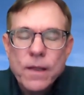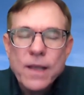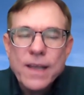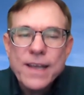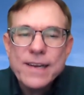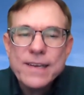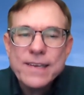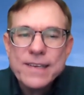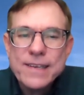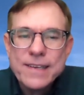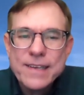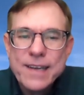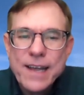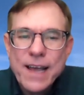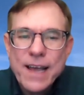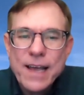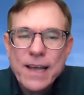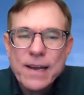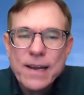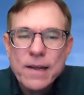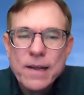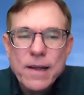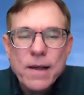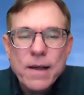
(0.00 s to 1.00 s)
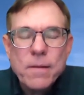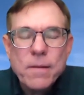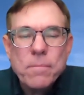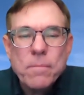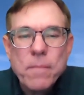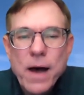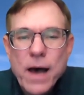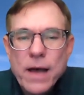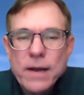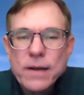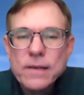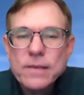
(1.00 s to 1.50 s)
Instead,
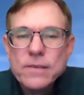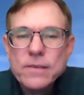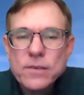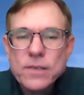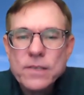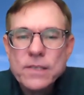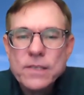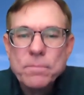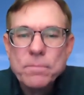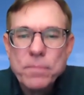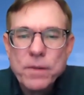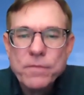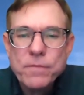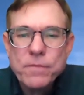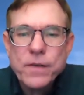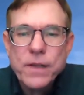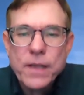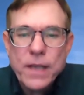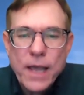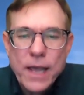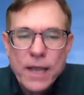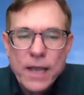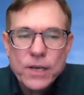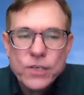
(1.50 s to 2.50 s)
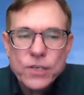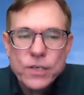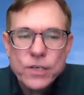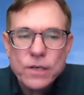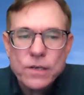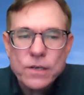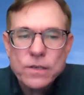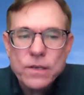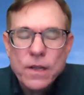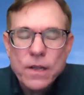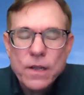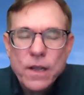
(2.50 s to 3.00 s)
models are
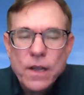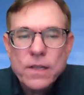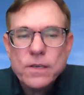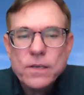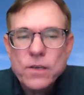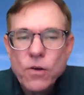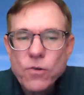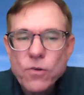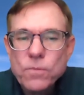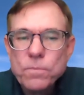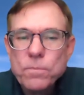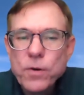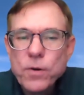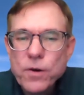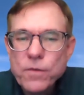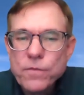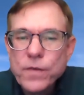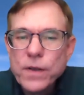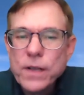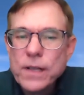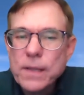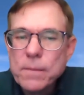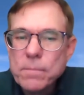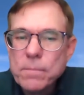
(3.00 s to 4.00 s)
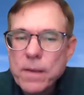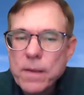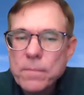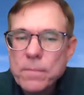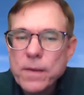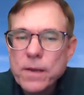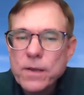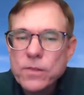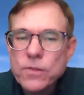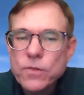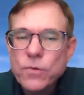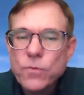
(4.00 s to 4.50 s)
simplifications that don't perfectly
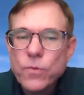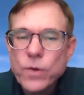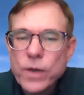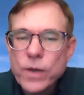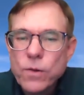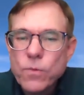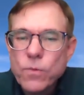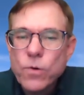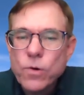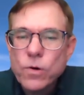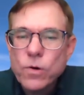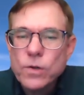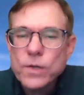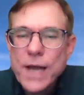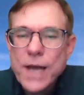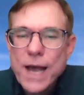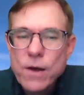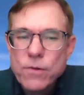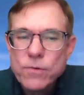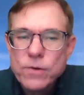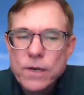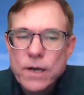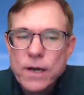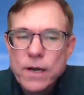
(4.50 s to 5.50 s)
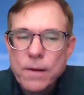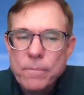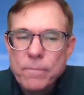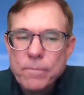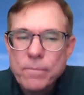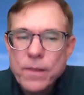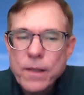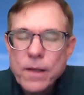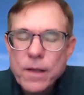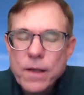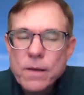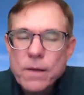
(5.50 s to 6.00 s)
mimic the real world outcome,
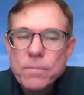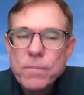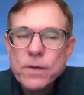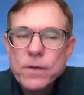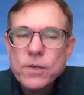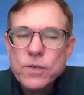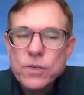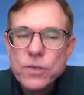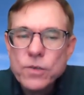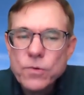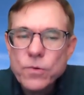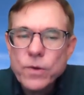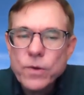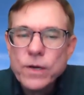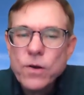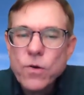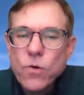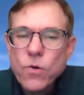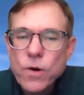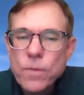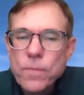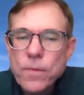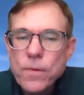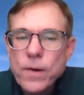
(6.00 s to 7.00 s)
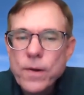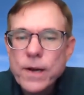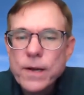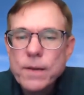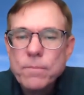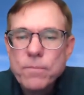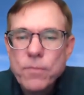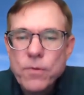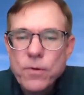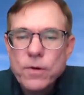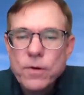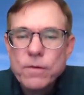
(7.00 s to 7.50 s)
but do incorporate
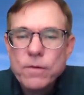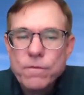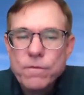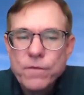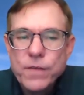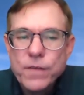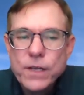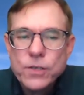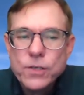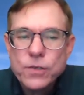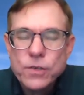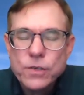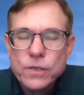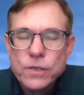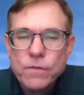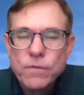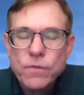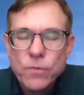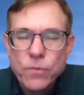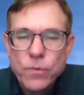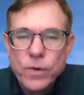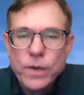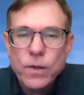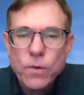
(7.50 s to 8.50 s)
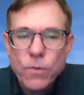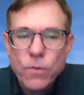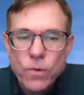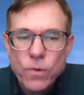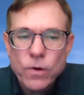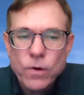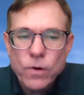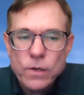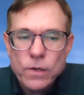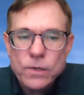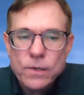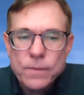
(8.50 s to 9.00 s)
important features of the real
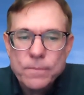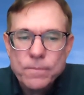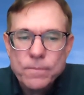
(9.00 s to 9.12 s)
world.